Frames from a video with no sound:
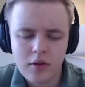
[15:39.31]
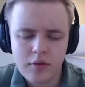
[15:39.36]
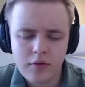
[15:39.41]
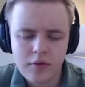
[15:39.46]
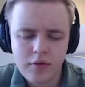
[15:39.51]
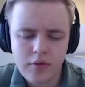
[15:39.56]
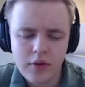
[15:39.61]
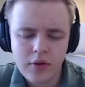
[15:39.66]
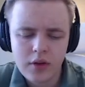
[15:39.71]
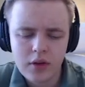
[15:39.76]
I
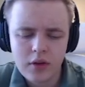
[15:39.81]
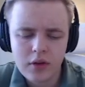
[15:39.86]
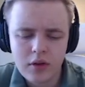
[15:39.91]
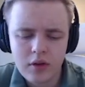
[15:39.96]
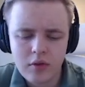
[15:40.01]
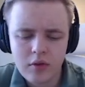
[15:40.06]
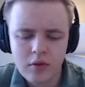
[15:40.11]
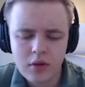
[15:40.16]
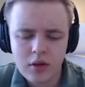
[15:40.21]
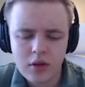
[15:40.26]
think
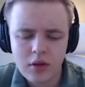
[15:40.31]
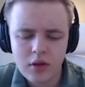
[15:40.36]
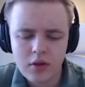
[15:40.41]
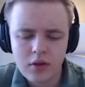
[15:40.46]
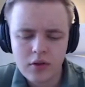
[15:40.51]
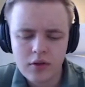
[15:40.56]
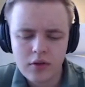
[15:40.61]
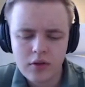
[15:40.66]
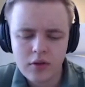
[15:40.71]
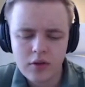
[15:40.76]
Yuki
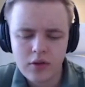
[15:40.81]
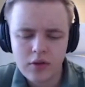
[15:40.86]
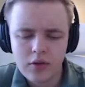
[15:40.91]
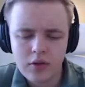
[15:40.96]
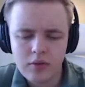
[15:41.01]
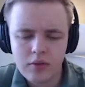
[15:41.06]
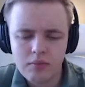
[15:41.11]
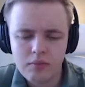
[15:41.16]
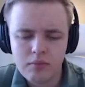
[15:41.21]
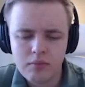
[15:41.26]
is
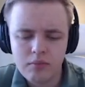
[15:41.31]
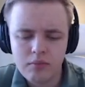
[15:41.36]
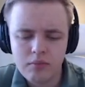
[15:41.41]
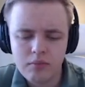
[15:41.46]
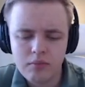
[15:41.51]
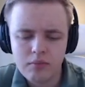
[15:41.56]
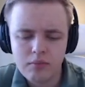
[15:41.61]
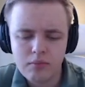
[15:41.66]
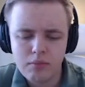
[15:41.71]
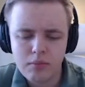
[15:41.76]
just
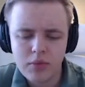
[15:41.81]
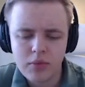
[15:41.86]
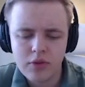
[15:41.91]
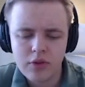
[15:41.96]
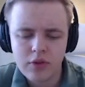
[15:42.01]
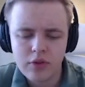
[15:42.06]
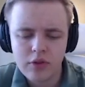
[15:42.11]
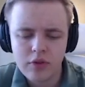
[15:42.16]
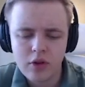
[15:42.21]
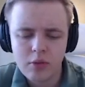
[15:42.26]

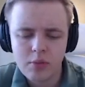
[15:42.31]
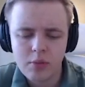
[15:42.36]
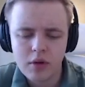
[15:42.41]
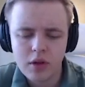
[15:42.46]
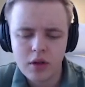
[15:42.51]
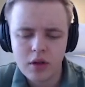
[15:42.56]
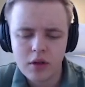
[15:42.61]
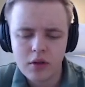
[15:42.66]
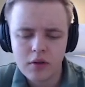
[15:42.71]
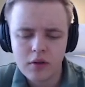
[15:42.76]

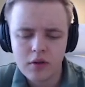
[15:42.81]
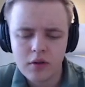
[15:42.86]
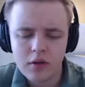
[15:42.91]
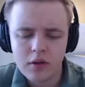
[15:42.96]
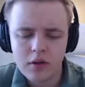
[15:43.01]
misinterpreting it.